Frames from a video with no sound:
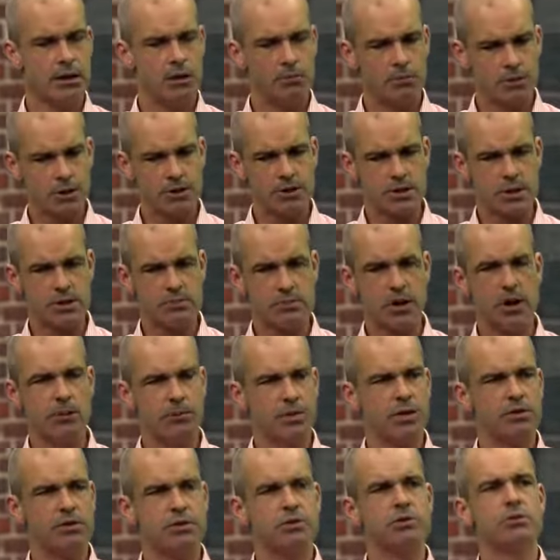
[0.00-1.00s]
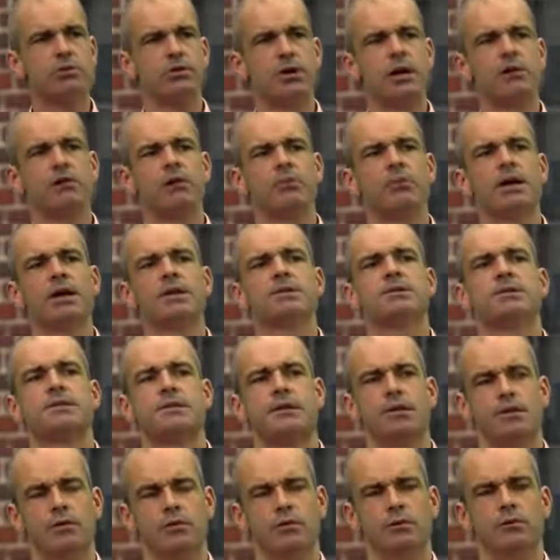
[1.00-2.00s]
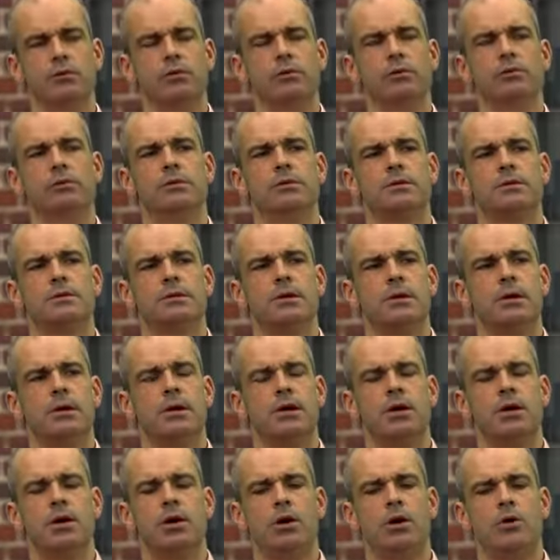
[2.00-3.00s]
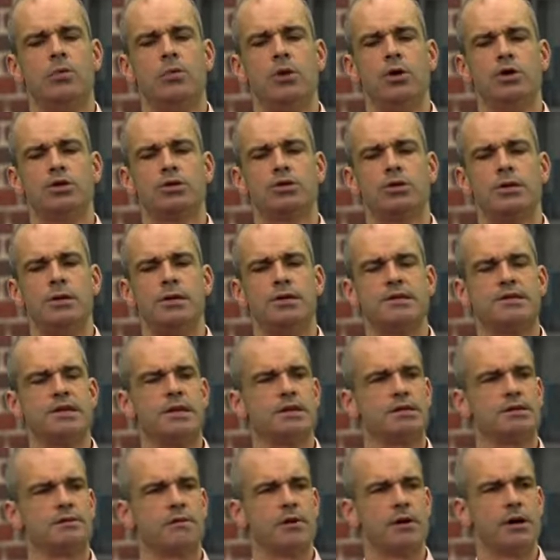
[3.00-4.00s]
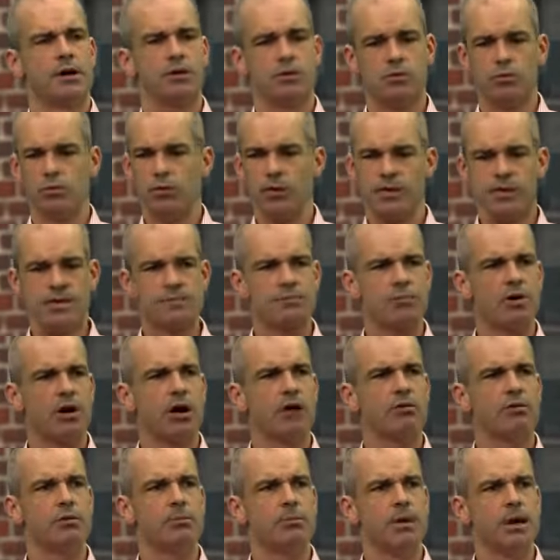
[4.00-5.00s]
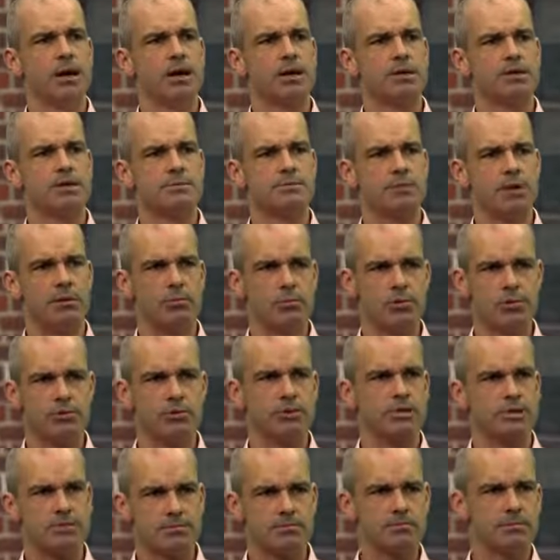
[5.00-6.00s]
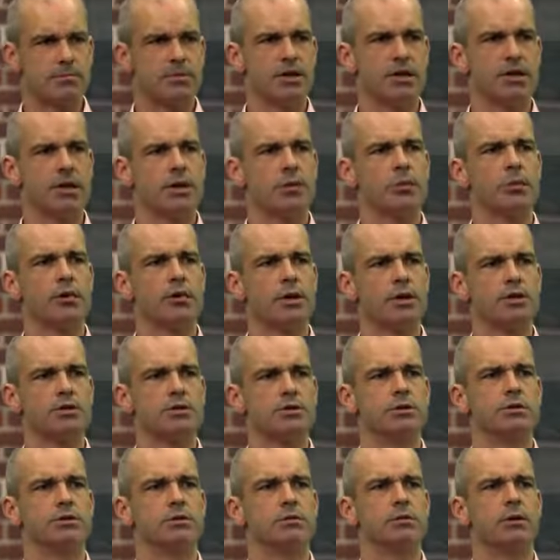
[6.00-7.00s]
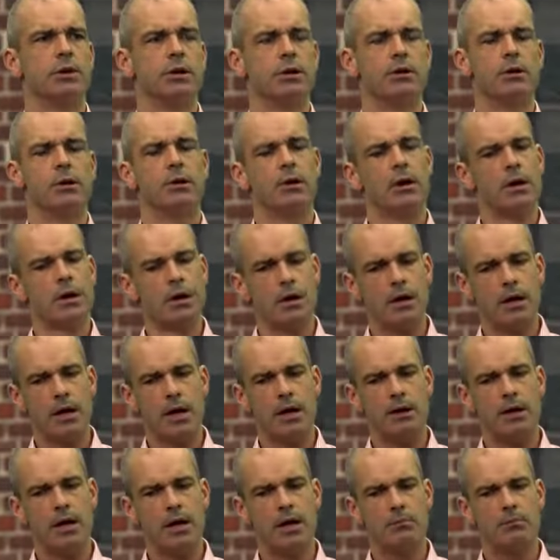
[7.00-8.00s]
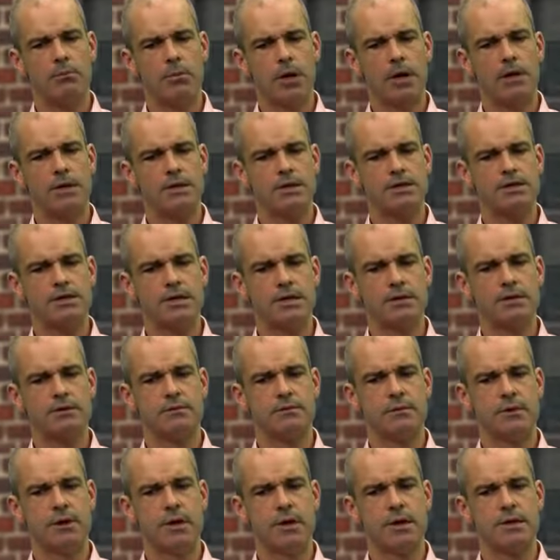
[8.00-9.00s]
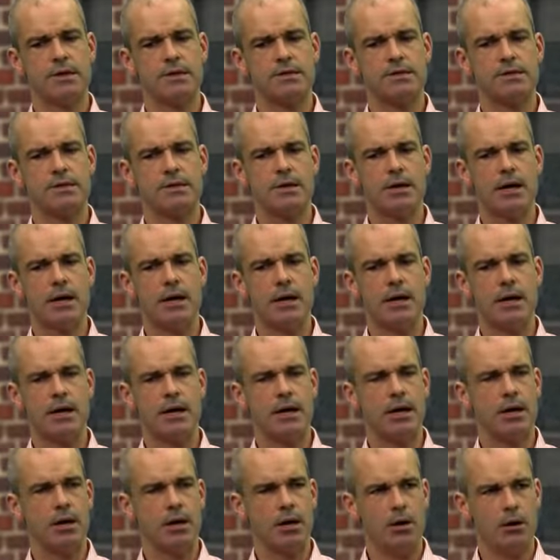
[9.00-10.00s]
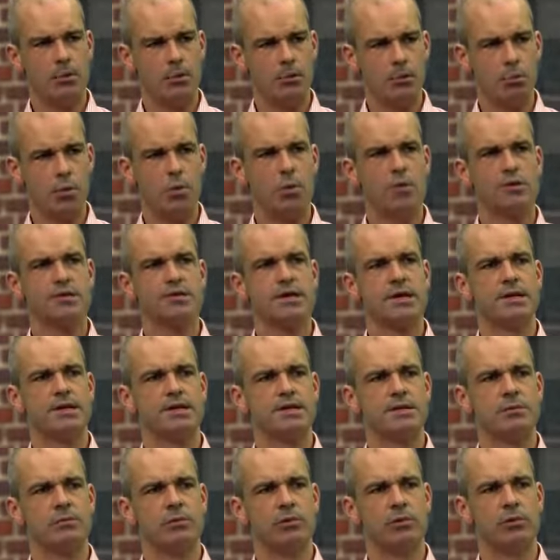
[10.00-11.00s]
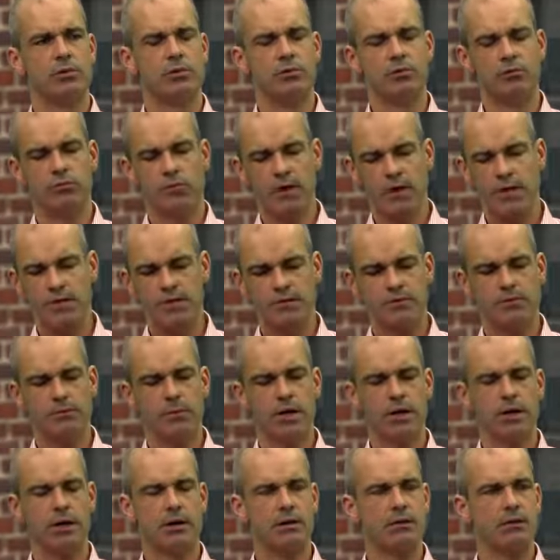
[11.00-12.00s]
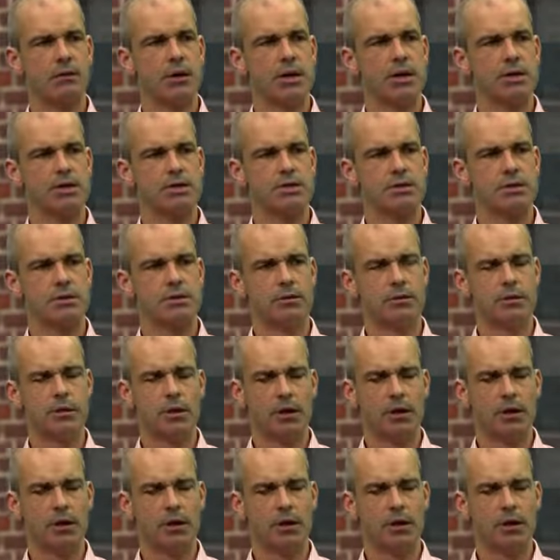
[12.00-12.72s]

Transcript: But it might be that you could have a better set of rules which incentivize all these private banks, people just thinking what they should do on their own, and that might incentivize a more sensible rate of money creation,